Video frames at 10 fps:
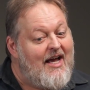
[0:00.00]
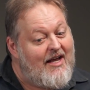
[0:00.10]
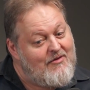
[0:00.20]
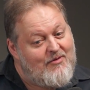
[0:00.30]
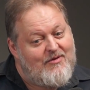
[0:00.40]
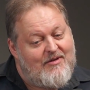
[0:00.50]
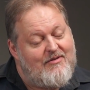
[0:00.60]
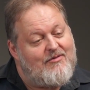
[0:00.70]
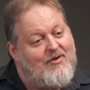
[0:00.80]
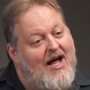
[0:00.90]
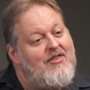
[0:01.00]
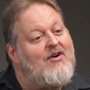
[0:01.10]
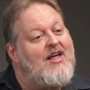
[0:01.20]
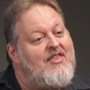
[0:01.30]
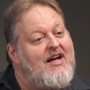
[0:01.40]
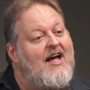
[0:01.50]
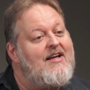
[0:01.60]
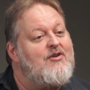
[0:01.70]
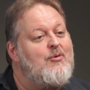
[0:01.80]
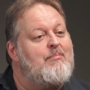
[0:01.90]
And rather, I think I
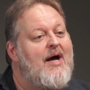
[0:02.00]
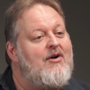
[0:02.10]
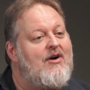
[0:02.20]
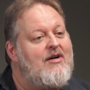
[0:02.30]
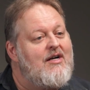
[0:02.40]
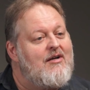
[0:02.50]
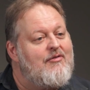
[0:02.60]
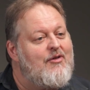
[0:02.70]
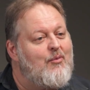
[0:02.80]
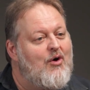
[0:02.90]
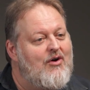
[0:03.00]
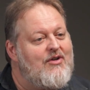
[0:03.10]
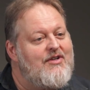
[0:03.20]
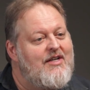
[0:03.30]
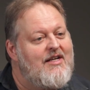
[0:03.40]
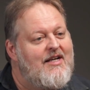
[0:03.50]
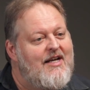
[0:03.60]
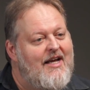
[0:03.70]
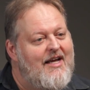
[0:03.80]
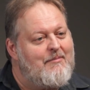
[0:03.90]
can do better for the world
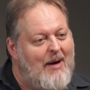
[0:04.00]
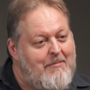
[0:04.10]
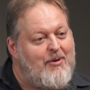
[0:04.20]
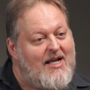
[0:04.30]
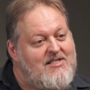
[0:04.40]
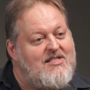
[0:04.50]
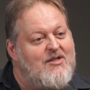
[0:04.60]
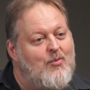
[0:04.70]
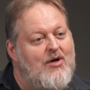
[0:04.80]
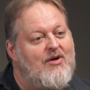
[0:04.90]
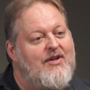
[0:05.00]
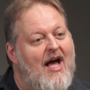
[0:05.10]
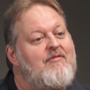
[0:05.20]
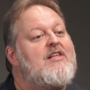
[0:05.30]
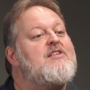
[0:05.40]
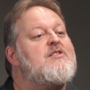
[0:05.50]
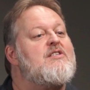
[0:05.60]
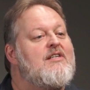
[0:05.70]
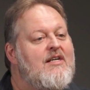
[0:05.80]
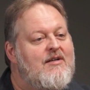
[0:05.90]
and my place in the world,
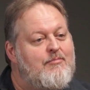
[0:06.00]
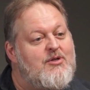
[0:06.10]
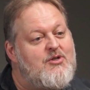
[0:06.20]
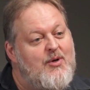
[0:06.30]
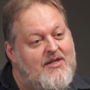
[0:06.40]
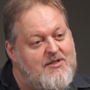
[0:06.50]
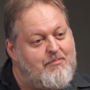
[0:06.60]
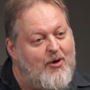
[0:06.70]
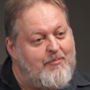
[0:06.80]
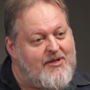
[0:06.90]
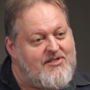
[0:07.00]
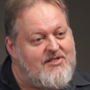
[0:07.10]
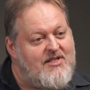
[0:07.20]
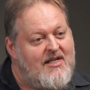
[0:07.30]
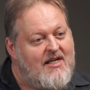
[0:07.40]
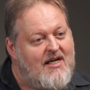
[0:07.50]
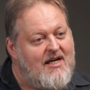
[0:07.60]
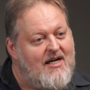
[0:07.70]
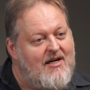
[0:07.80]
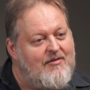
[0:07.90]
pursuing this purpose
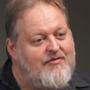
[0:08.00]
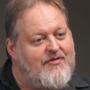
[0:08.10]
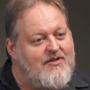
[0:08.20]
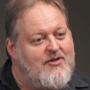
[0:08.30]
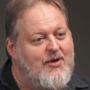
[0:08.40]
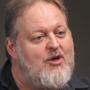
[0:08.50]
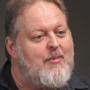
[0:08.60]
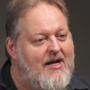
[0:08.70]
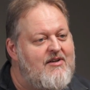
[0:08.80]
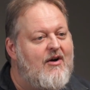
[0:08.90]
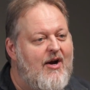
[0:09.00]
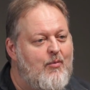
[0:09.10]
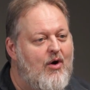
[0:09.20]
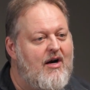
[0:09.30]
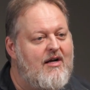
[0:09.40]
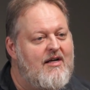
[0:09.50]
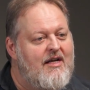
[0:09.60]
of doing humanitarian work.